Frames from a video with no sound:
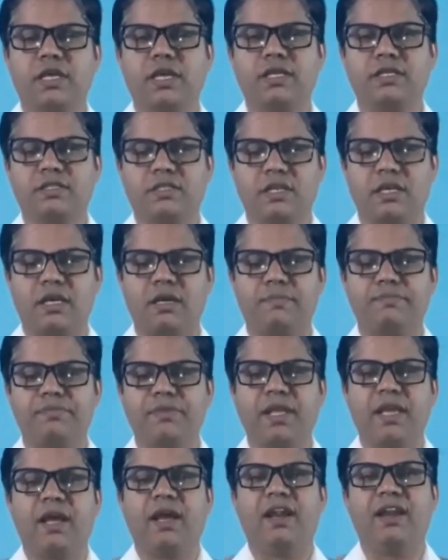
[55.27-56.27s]
There is a
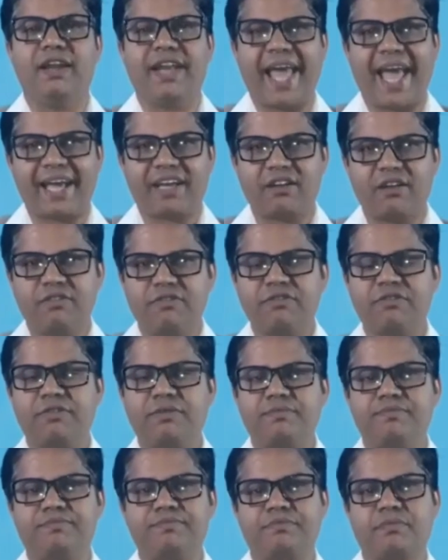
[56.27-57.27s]
lack of